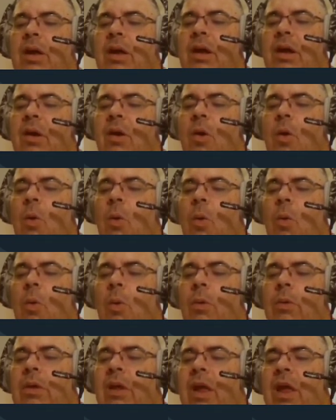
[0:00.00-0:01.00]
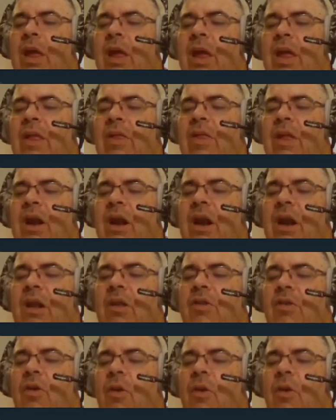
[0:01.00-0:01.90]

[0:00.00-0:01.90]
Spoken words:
and cold that it is